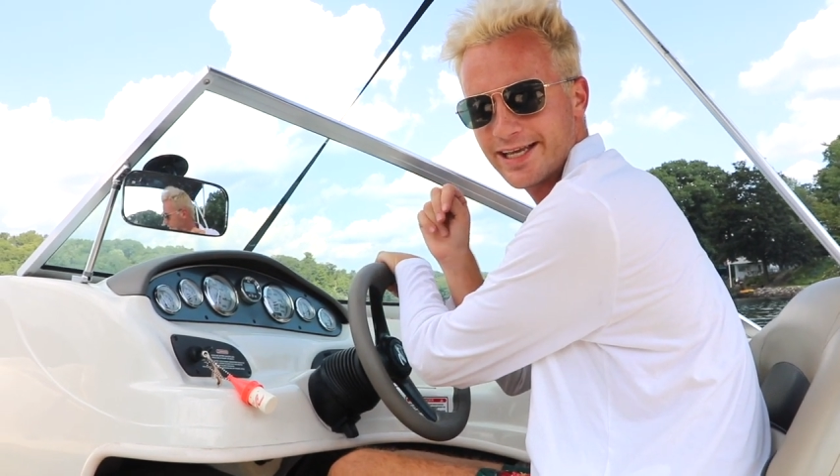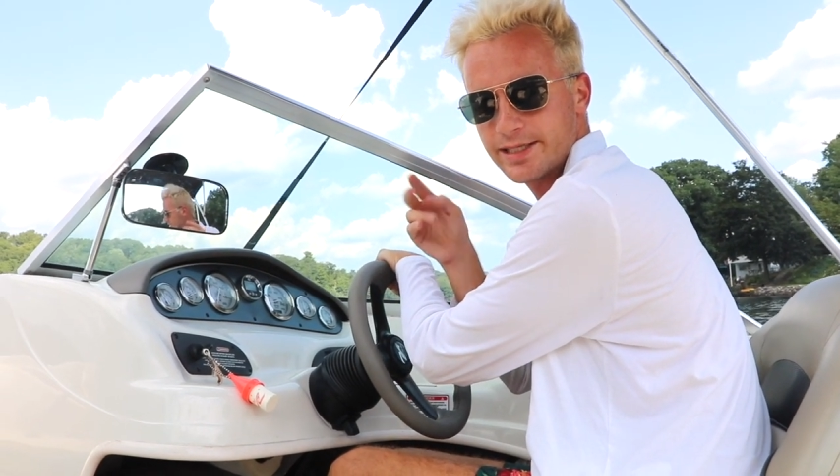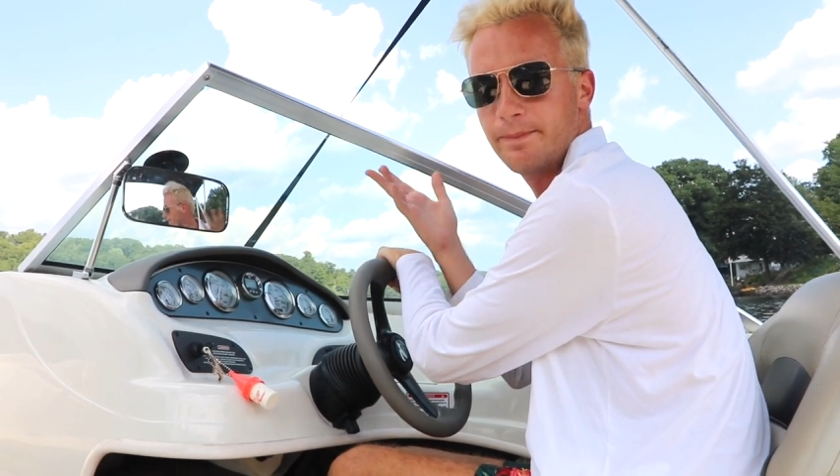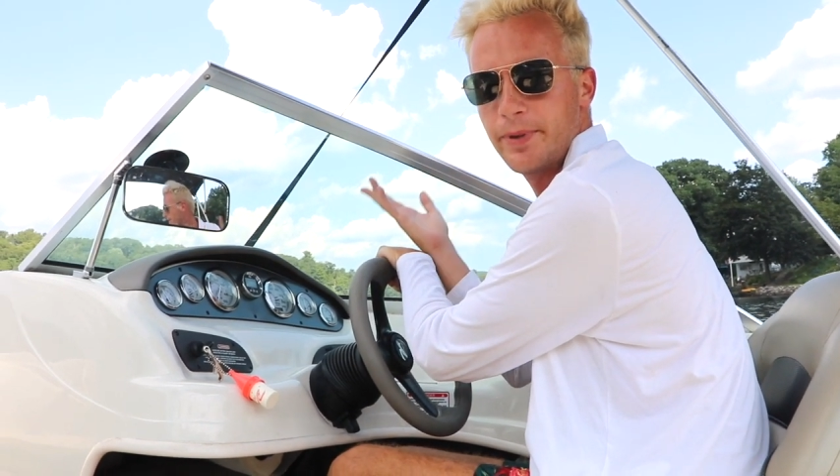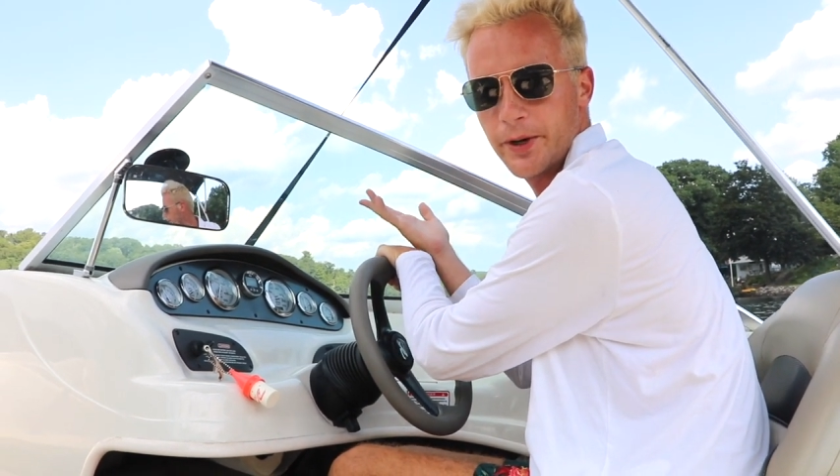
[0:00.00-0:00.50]

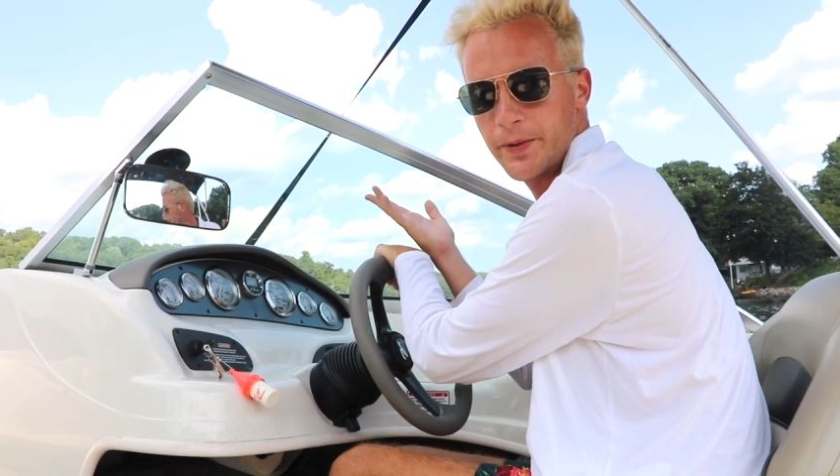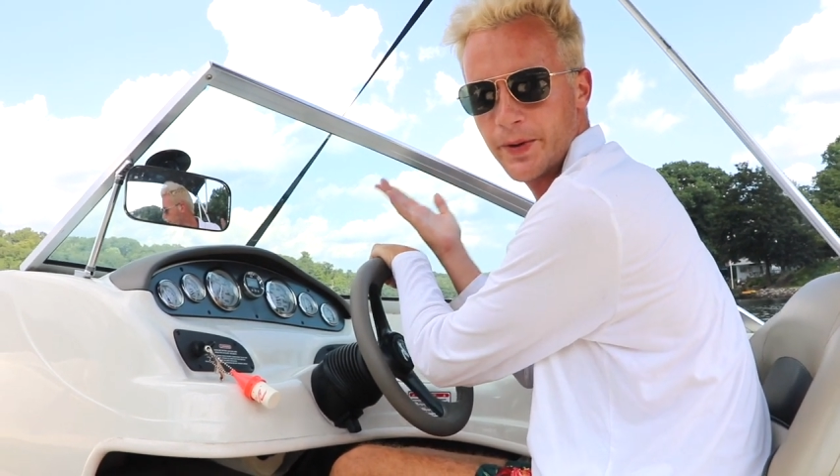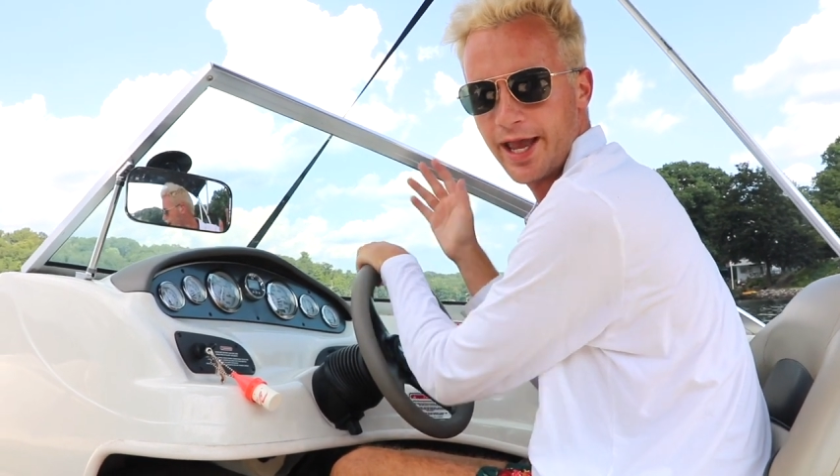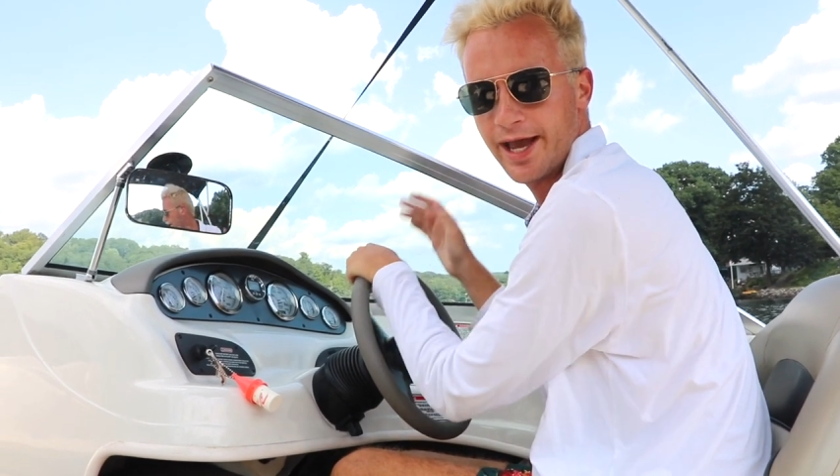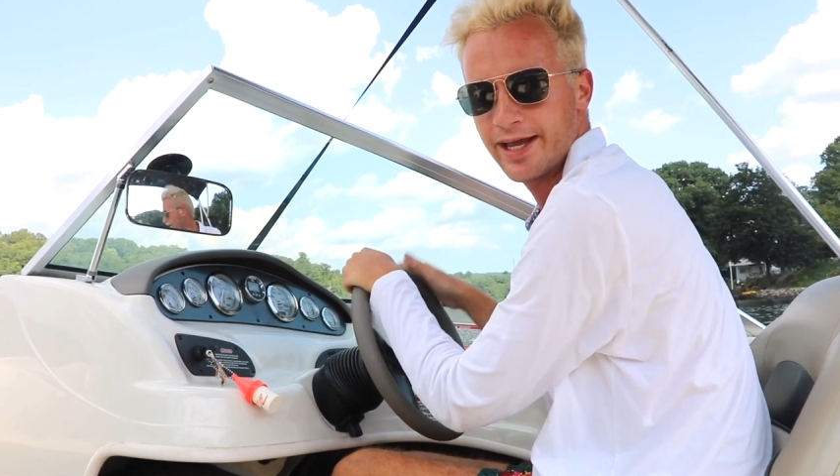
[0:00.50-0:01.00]
it's a
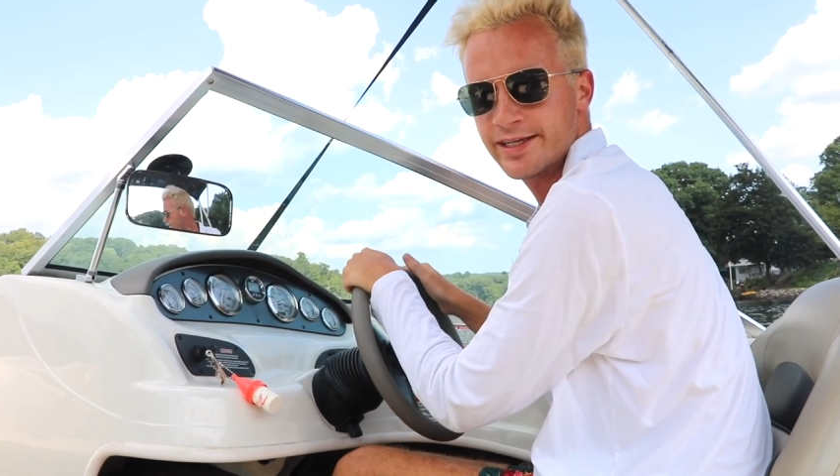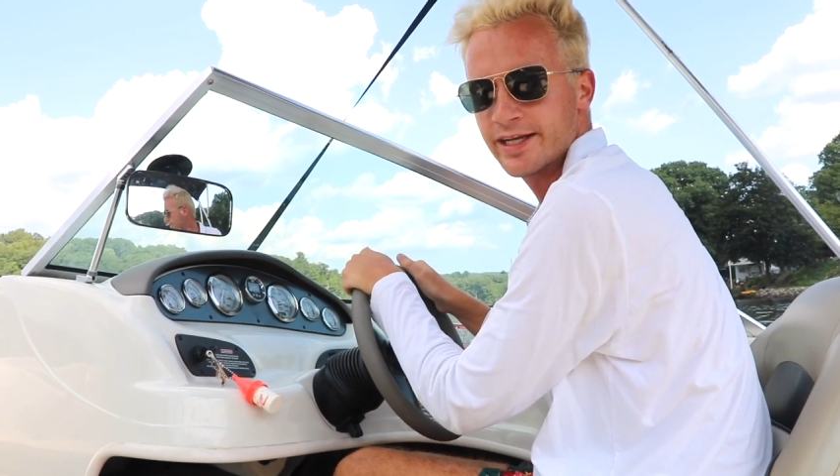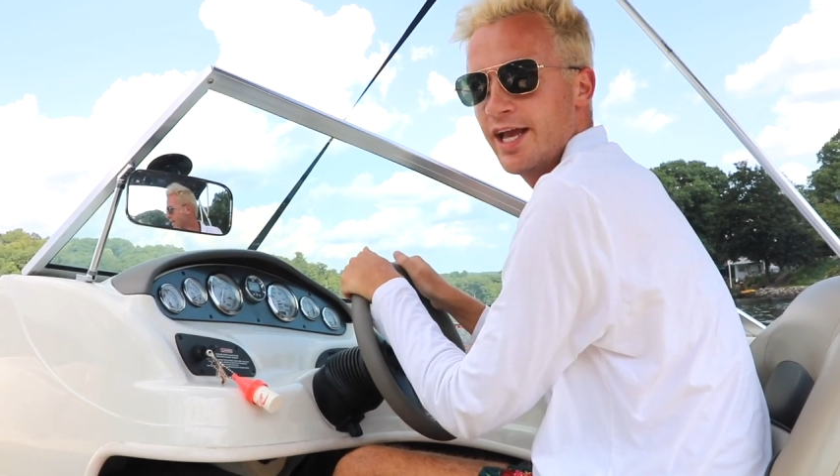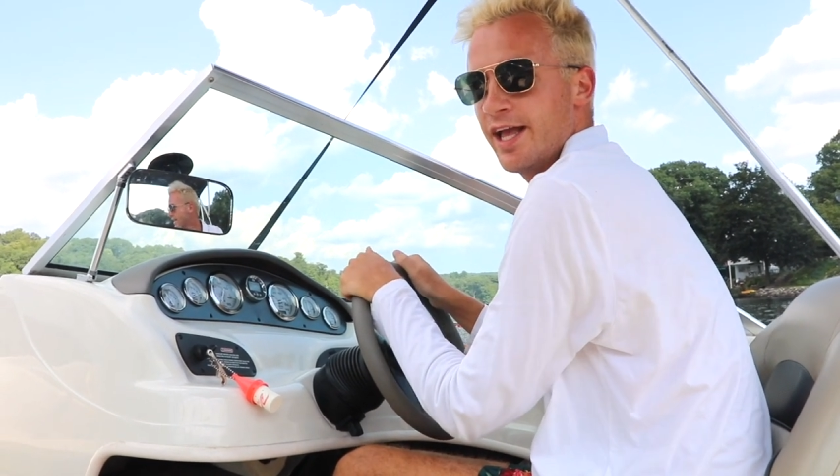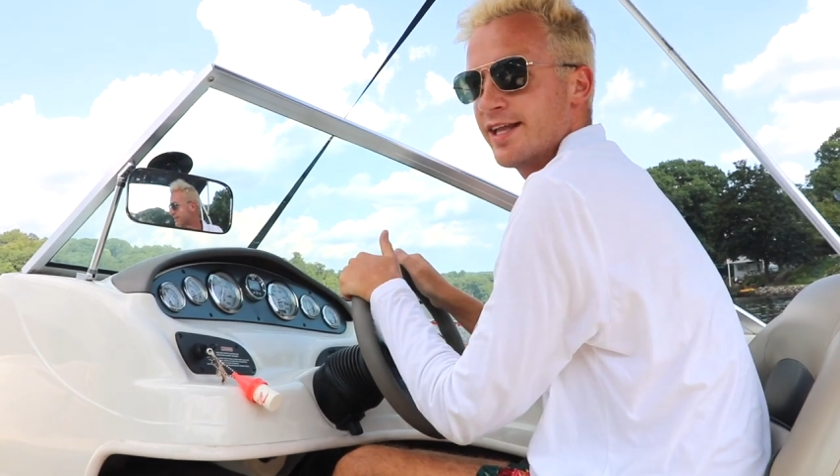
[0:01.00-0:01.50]
boat, and
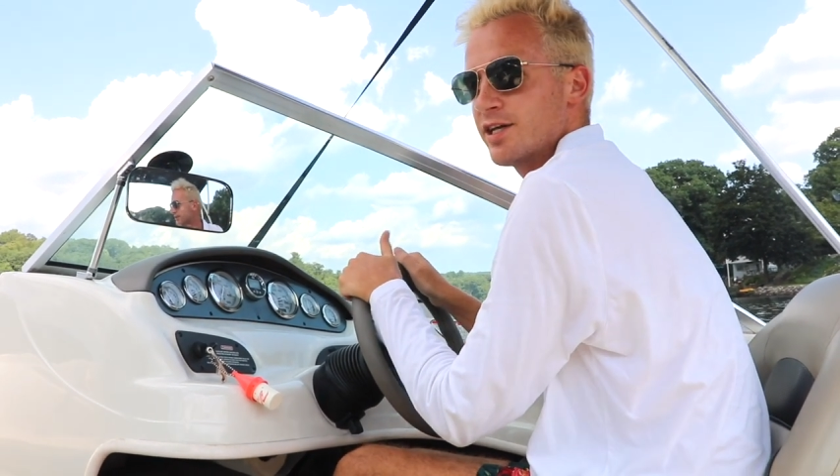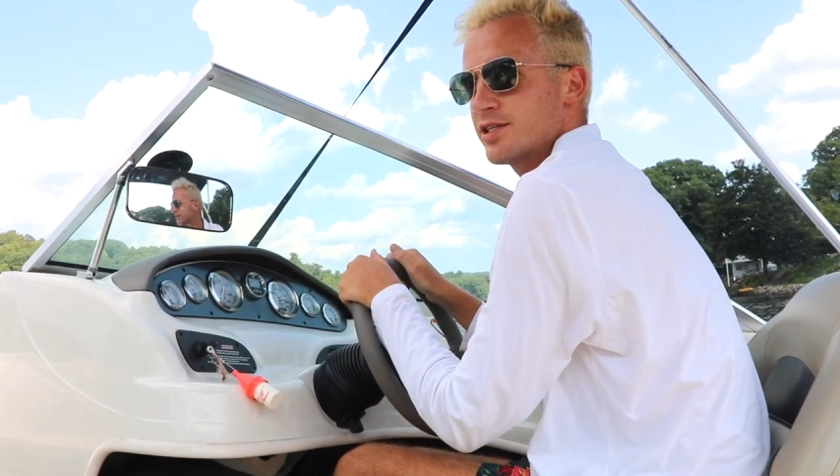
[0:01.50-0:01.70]
it's